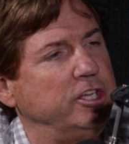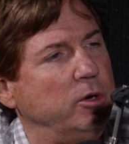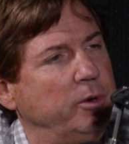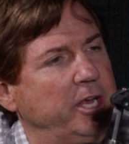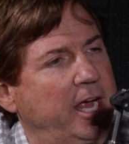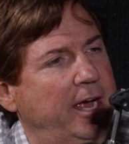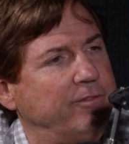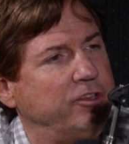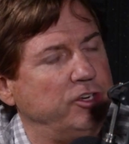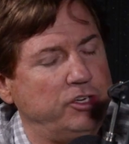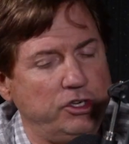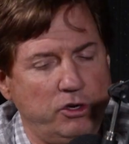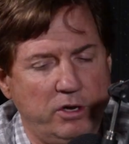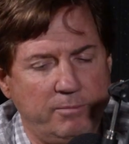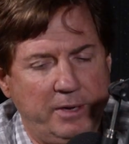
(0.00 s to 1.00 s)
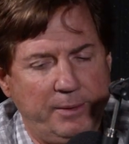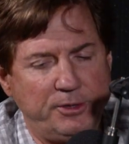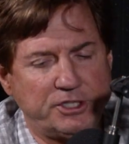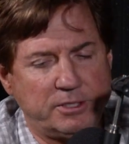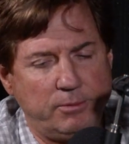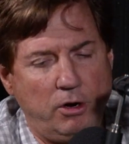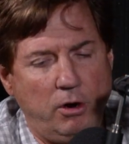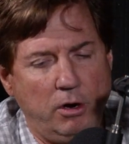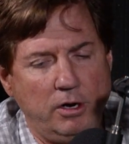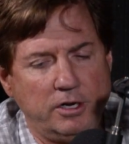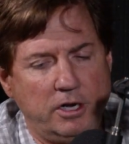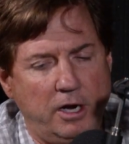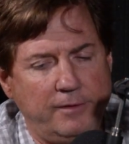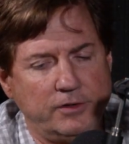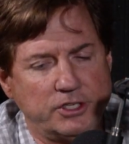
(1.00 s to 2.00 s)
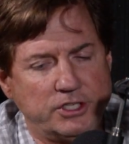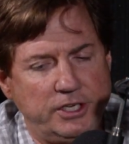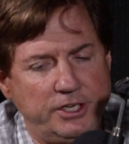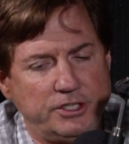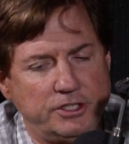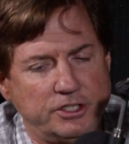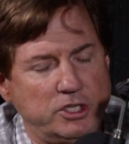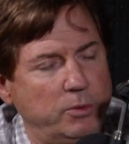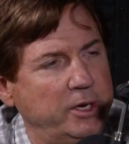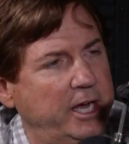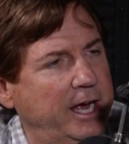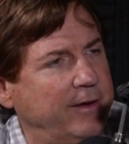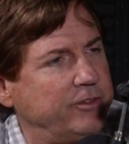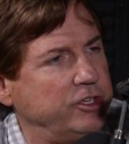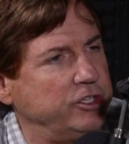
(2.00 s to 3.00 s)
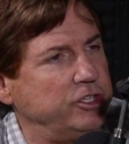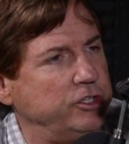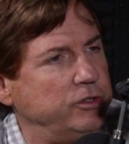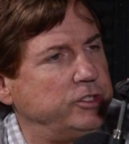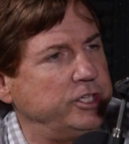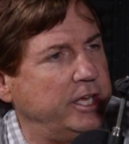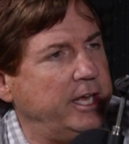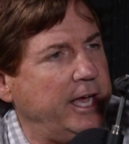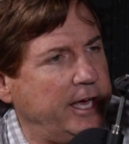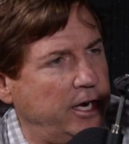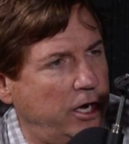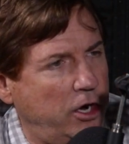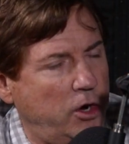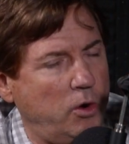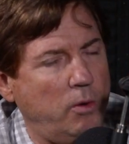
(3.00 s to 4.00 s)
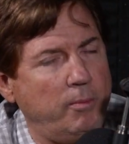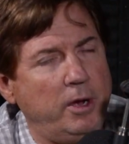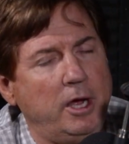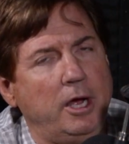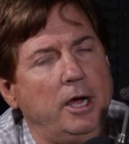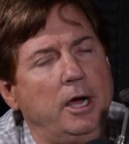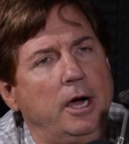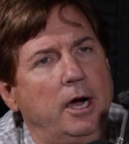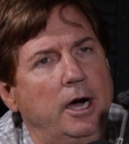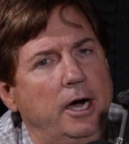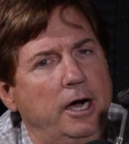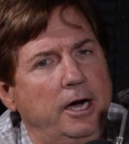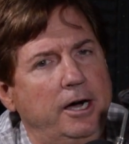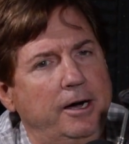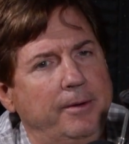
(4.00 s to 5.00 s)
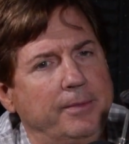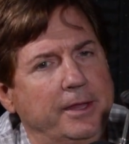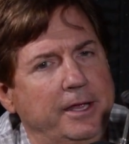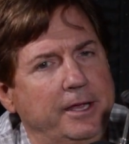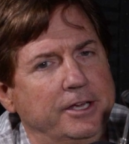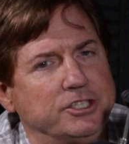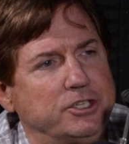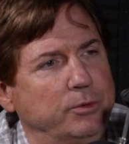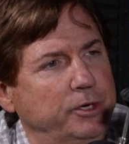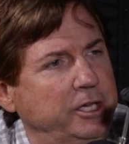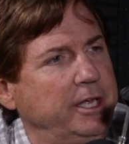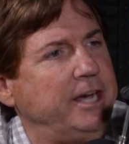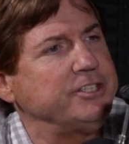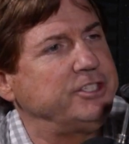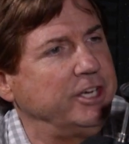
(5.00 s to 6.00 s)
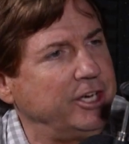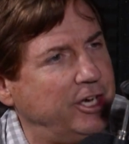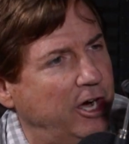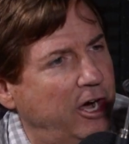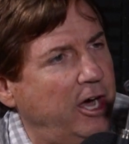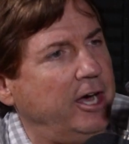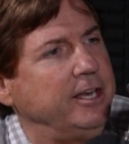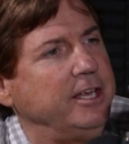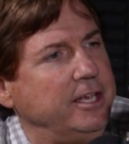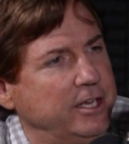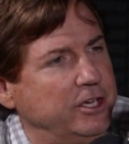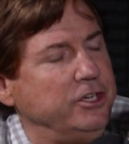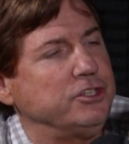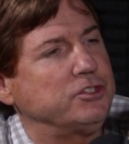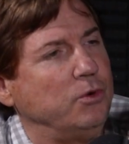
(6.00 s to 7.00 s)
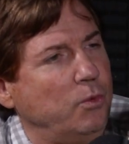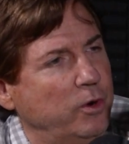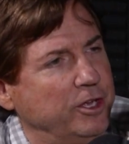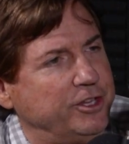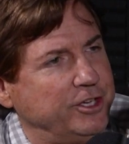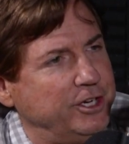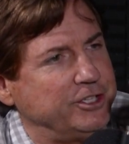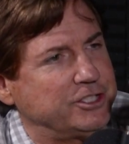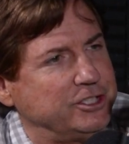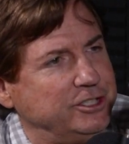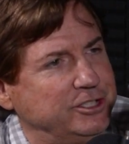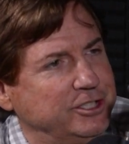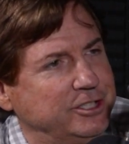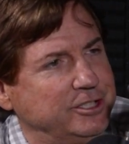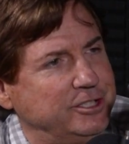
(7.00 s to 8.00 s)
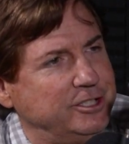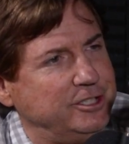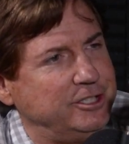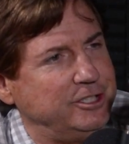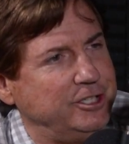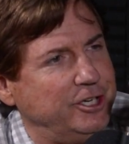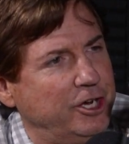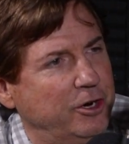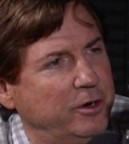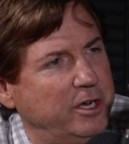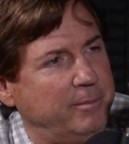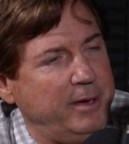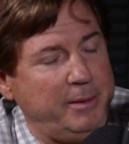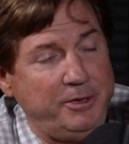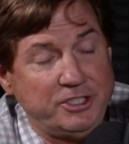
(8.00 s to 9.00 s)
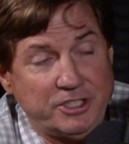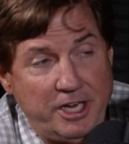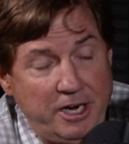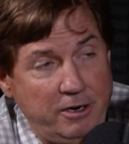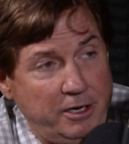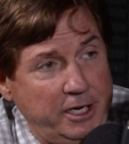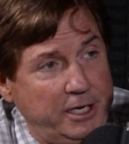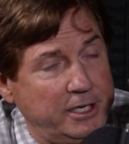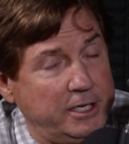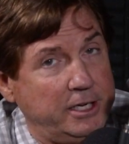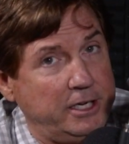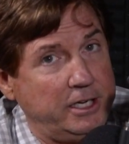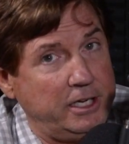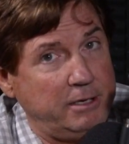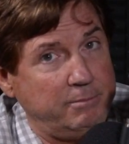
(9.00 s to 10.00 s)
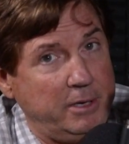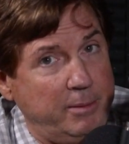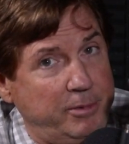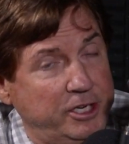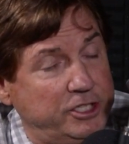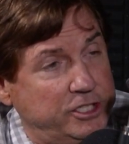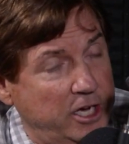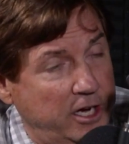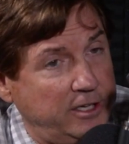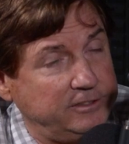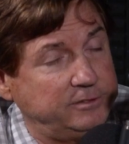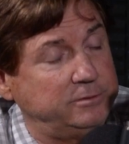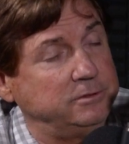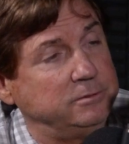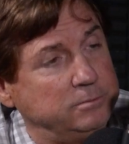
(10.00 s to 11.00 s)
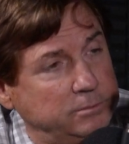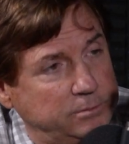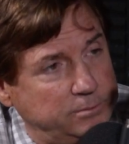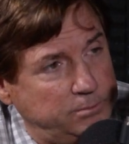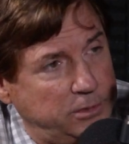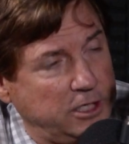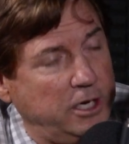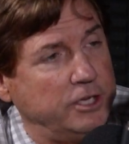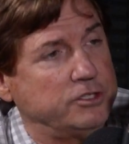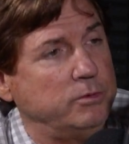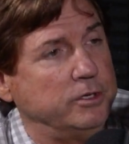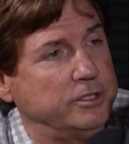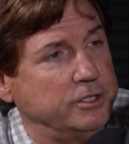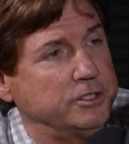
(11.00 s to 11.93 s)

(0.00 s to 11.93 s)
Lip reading: that we have to do, and maybe some hard conversations that we have to do to get home, is to realize that God is with us. Yeah. It may be scary, it may be tough, but God's with